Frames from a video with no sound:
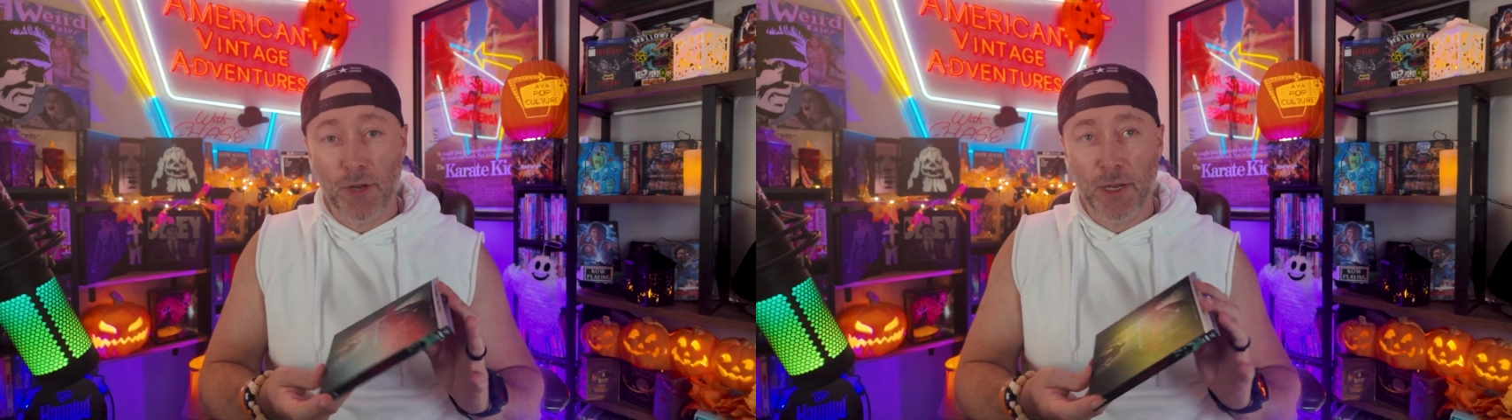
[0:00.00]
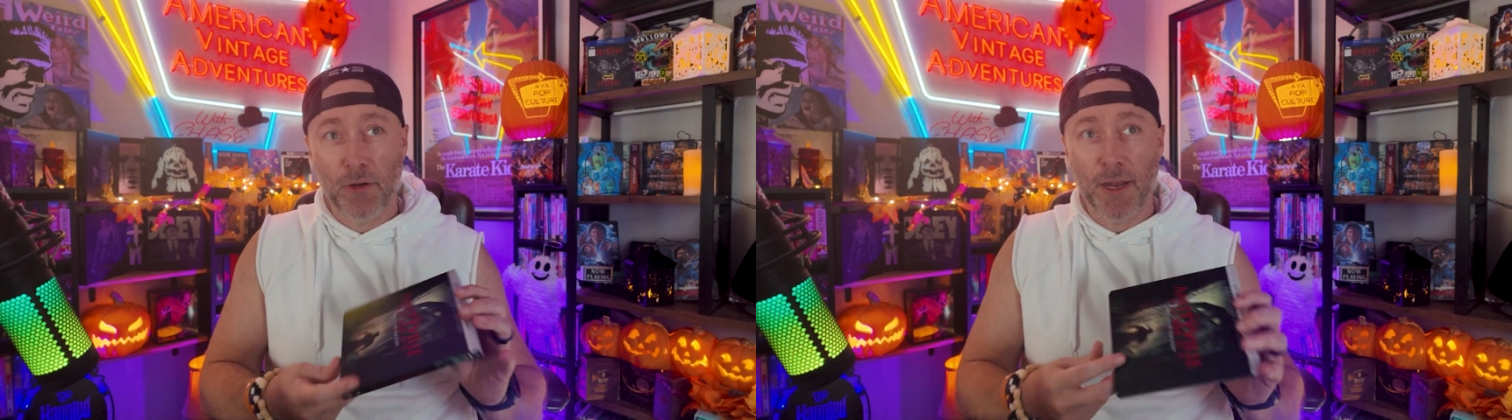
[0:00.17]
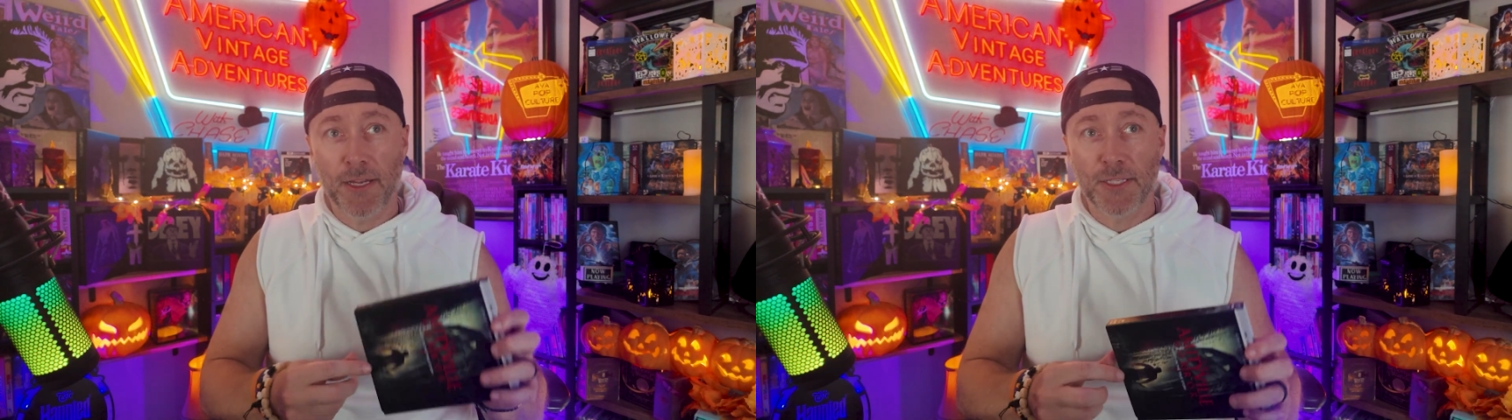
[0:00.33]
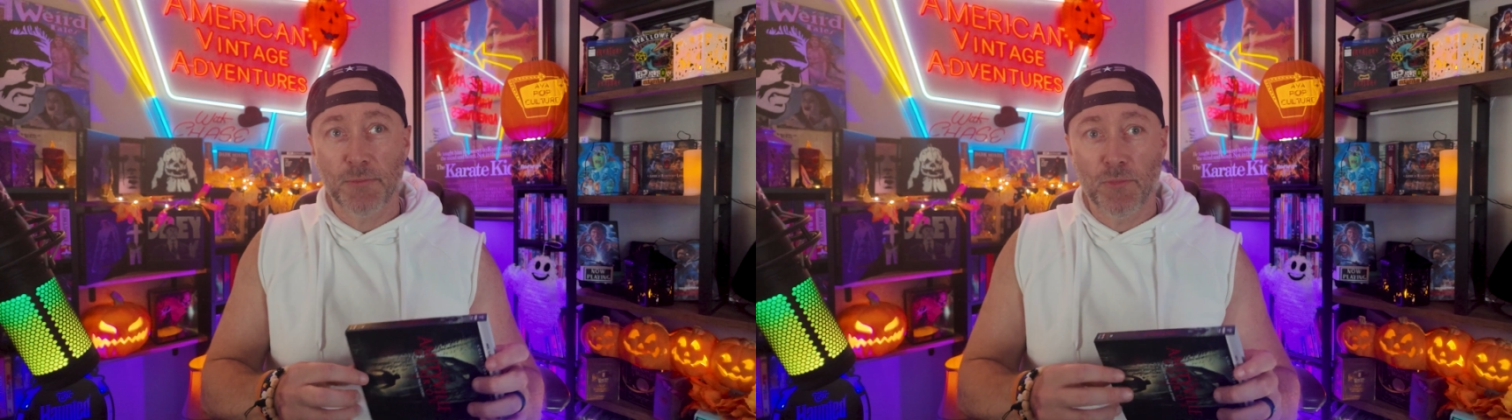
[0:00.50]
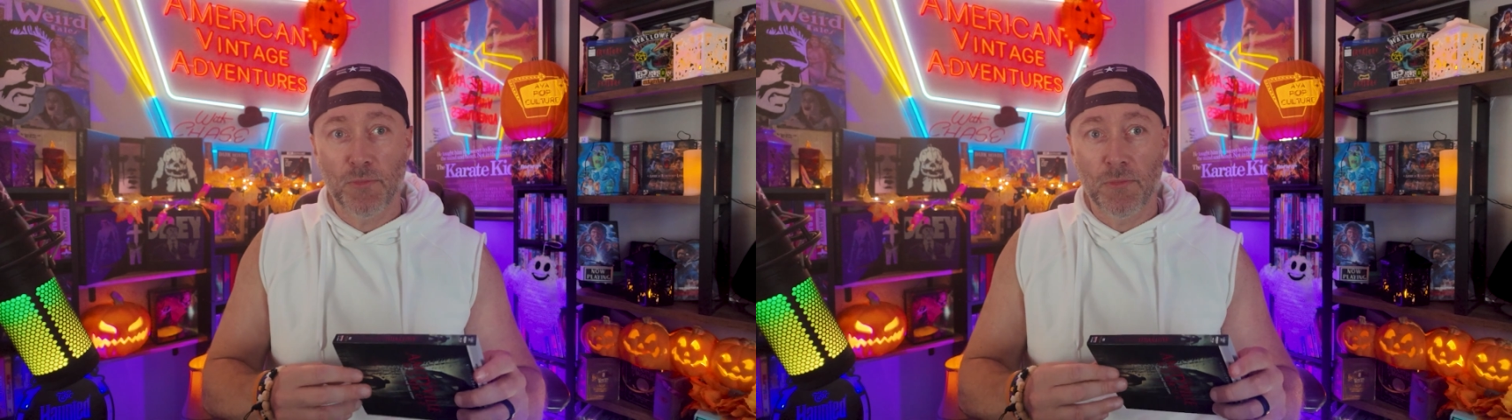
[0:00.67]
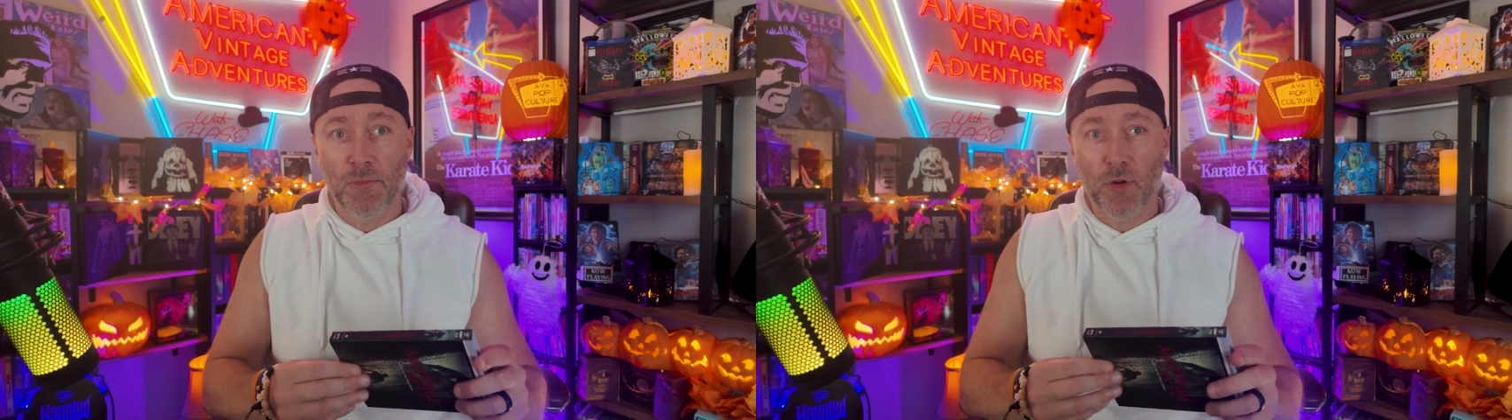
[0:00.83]
Grace
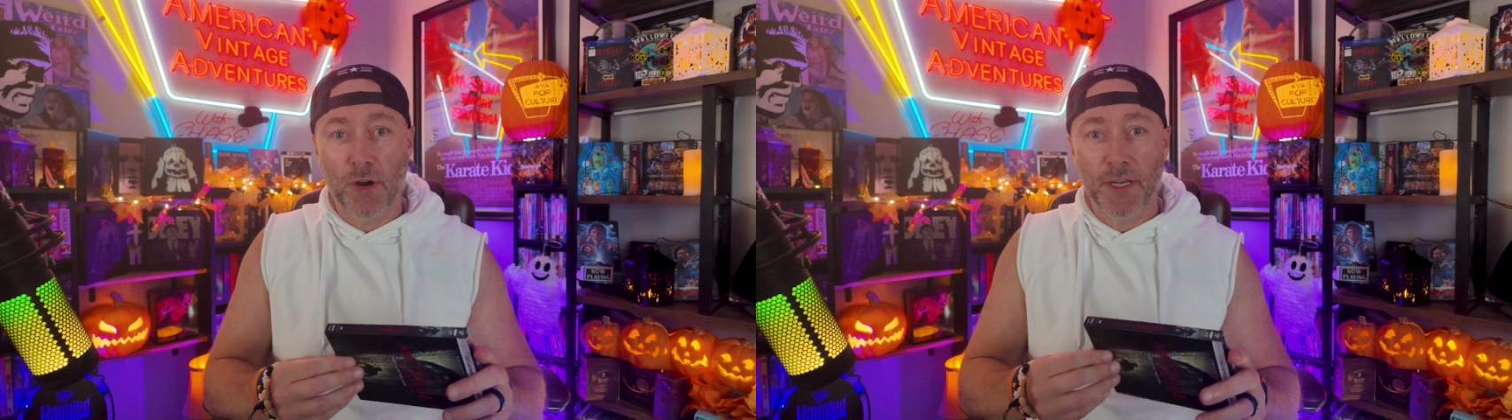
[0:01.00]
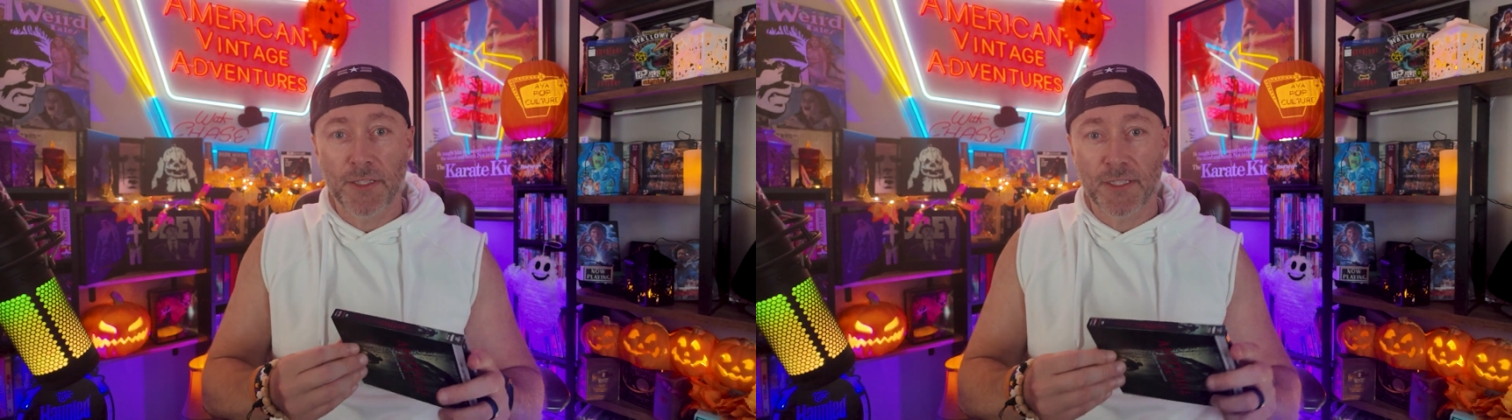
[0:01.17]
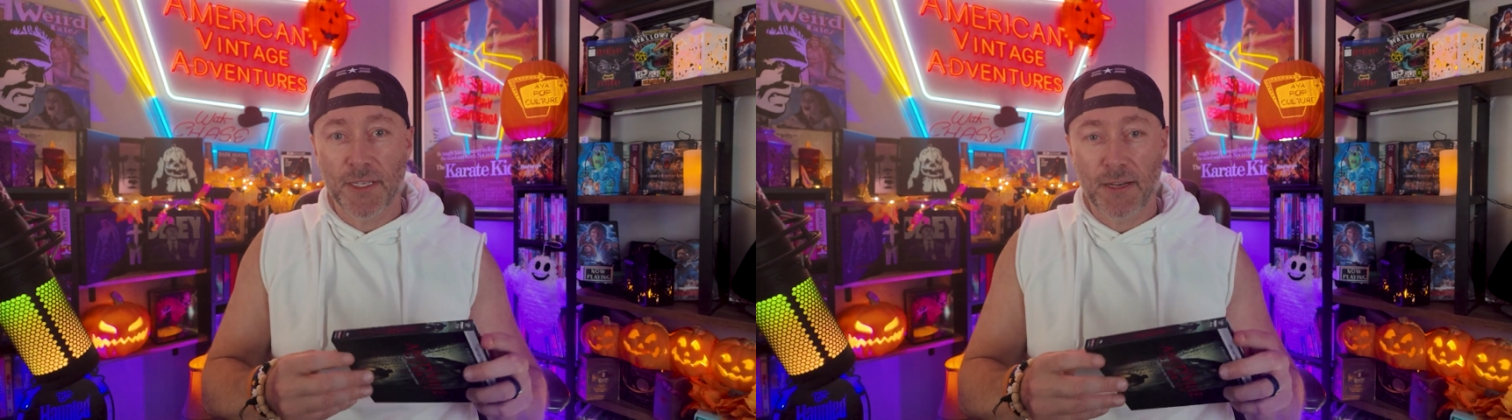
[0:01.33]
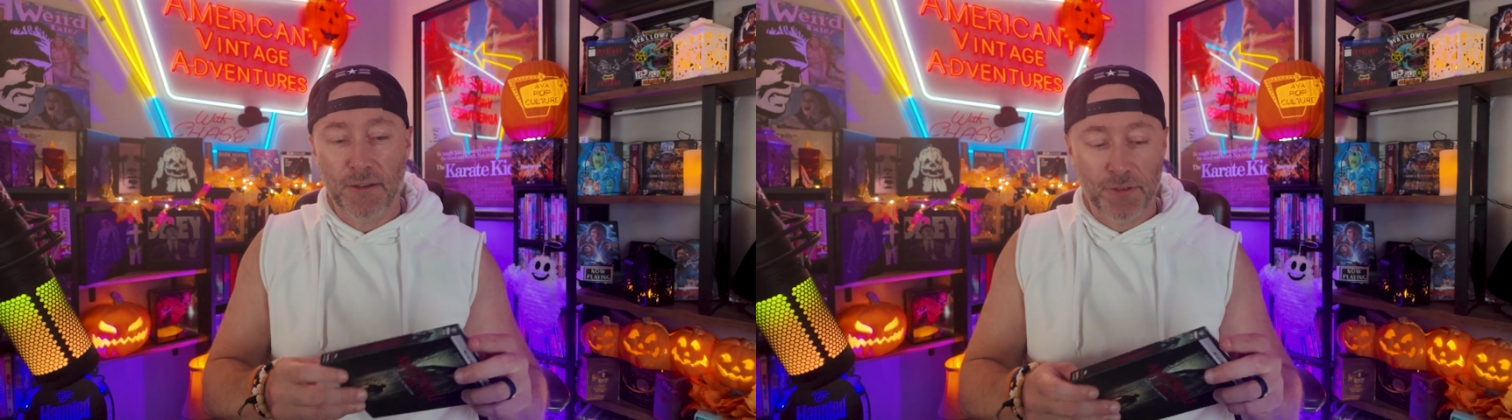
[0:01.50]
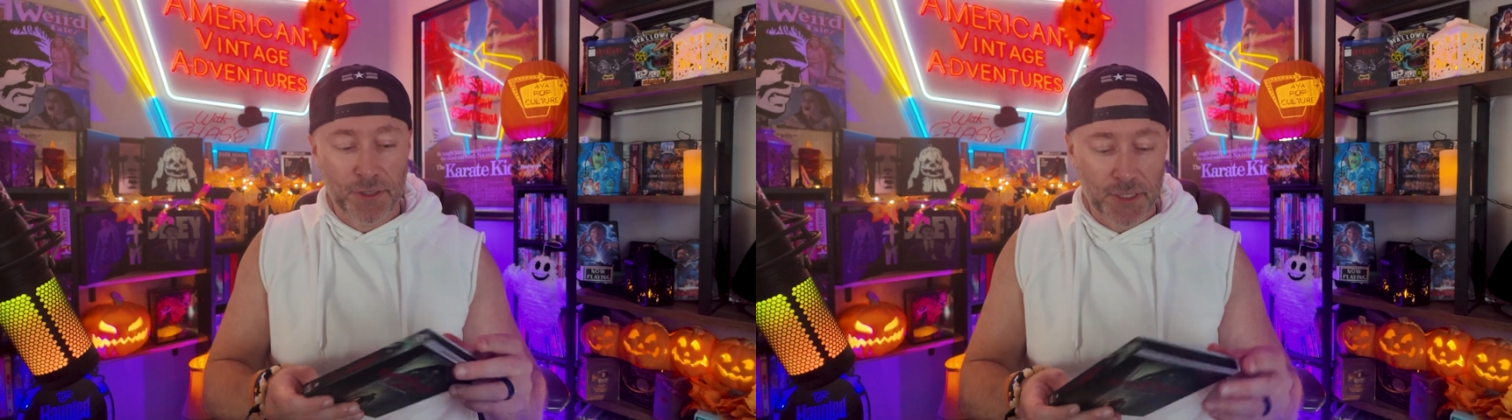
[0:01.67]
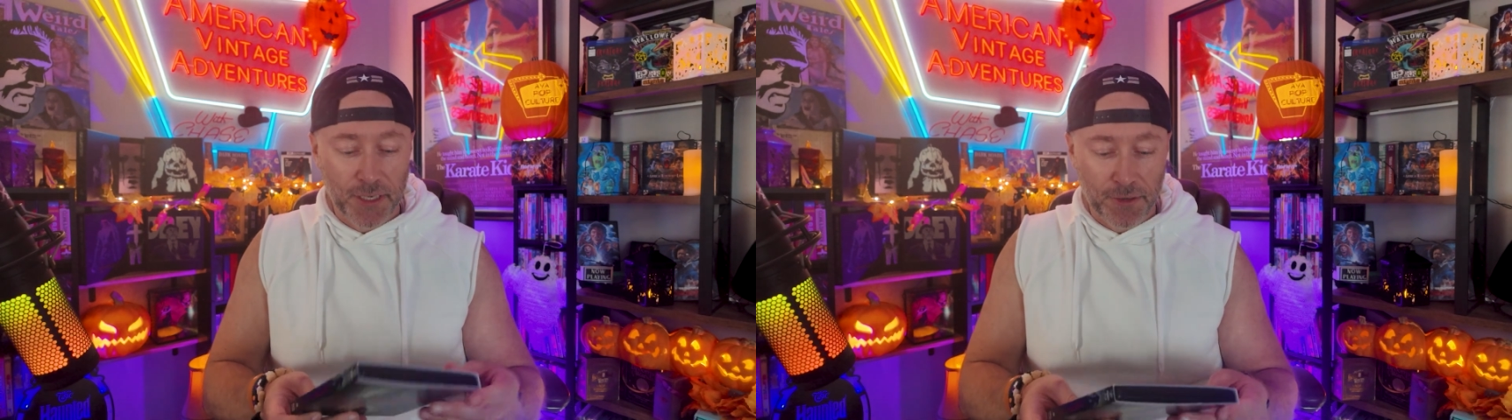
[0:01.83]
Moritz, however
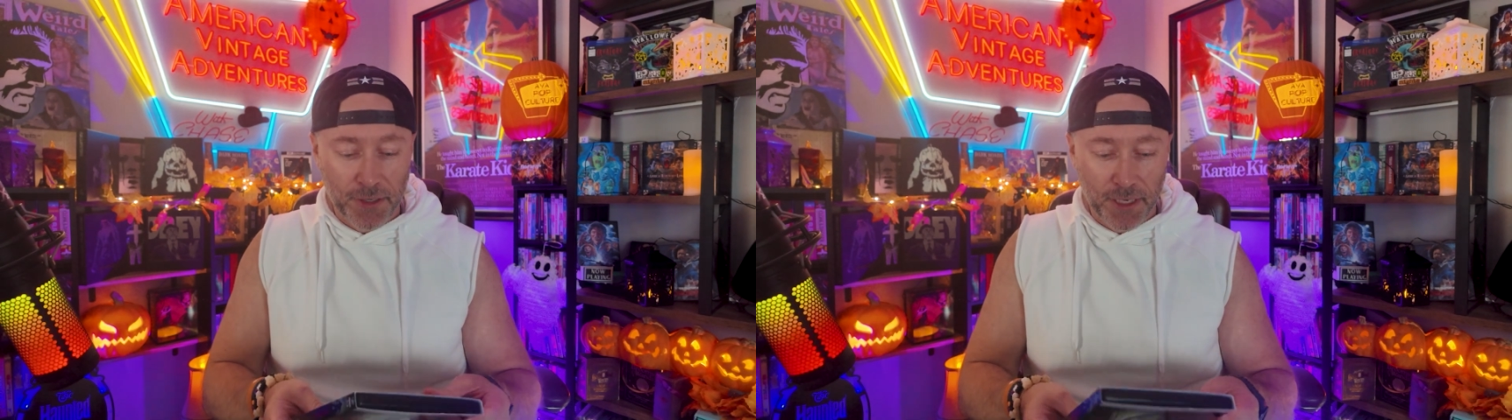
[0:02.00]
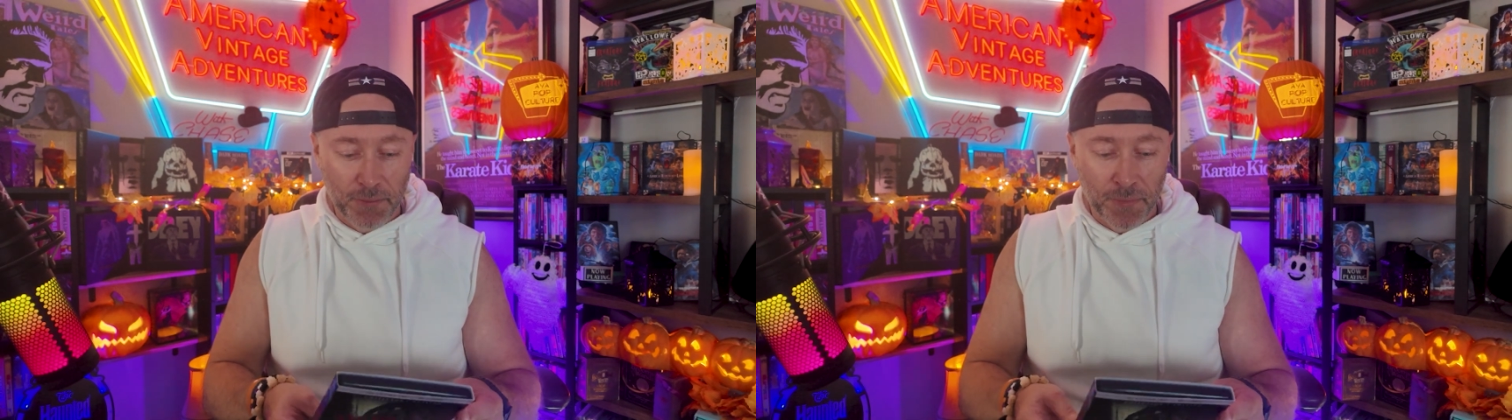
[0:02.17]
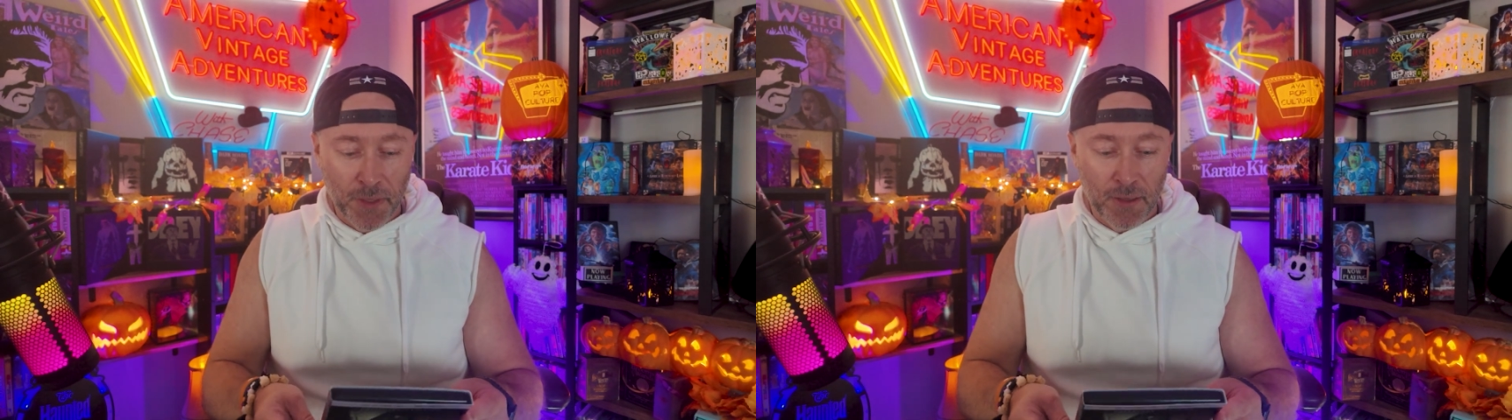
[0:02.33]
you say her name.